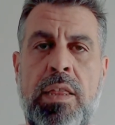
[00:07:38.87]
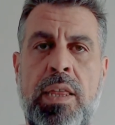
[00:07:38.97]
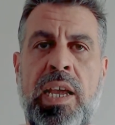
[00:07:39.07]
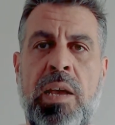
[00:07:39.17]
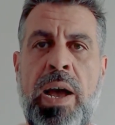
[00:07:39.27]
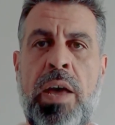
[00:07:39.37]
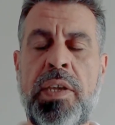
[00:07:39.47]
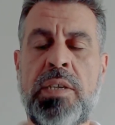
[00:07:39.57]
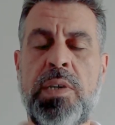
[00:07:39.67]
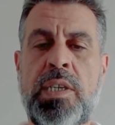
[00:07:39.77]
think about
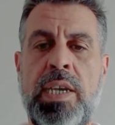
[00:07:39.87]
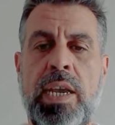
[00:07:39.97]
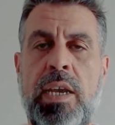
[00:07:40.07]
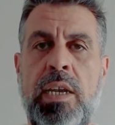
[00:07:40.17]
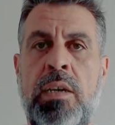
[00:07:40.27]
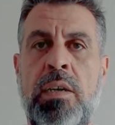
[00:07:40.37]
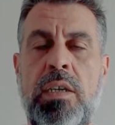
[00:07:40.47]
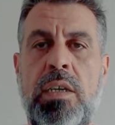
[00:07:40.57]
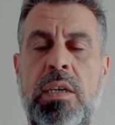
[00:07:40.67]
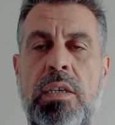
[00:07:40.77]
this particular
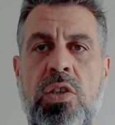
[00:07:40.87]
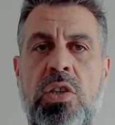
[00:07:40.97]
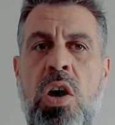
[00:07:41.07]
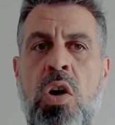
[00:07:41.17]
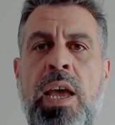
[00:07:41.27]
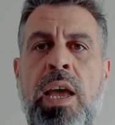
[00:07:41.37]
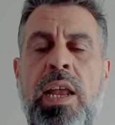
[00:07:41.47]
stock.